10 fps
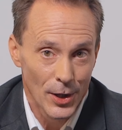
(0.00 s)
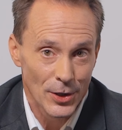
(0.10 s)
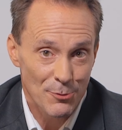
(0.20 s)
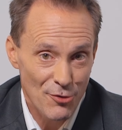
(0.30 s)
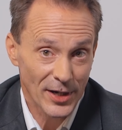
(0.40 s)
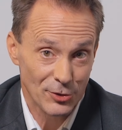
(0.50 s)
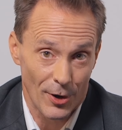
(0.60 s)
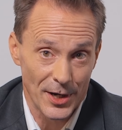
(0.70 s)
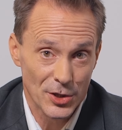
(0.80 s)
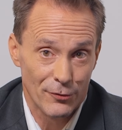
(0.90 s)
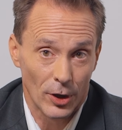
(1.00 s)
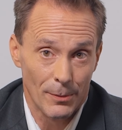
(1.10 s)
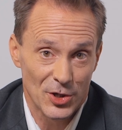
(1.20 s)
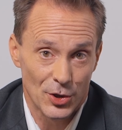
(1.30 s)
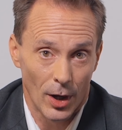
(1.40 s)
The price range for a
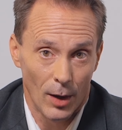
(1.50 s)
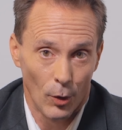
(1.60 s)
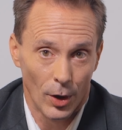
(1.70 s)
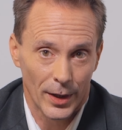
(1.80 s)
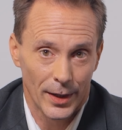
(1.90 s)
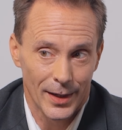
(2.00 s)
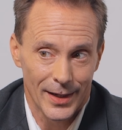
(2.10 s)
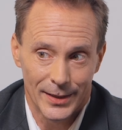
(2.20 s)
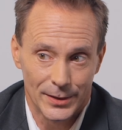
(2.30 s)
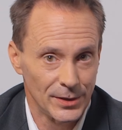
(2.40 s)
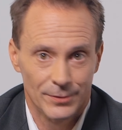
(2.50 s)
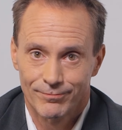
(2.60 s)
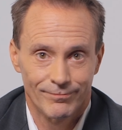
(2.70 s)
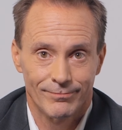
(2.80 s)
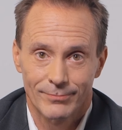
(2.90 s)
commissioned artwork is
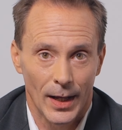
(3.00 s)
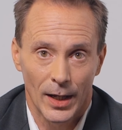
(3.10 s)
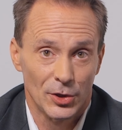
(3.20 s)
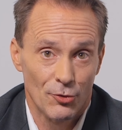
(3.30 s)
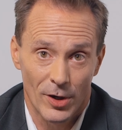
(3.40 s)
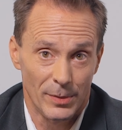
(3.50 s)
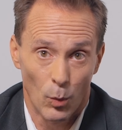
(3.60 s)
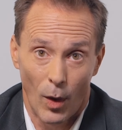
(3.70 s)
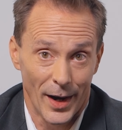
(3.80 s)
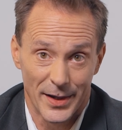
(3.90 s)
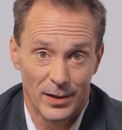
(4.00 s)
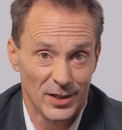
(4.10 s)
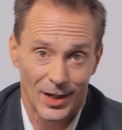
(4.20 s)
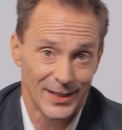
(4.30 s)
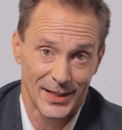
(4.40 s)
incredibly wide.
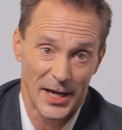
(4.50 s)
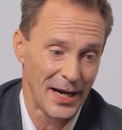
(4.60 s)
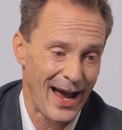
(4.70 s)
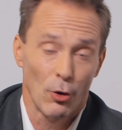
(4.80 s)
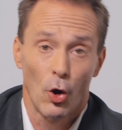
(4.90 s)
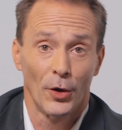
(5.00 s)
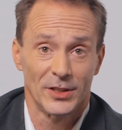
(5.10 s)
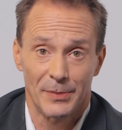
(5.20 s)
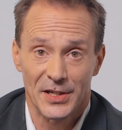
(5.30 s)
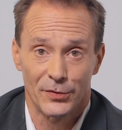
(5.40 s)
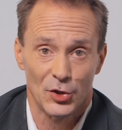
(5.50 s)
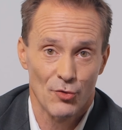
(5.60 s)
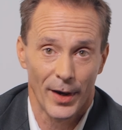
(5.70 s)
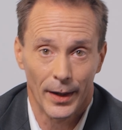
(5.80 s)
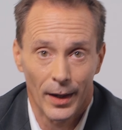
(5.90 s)
It's like saying how long is a piece of
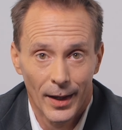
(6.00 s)
string.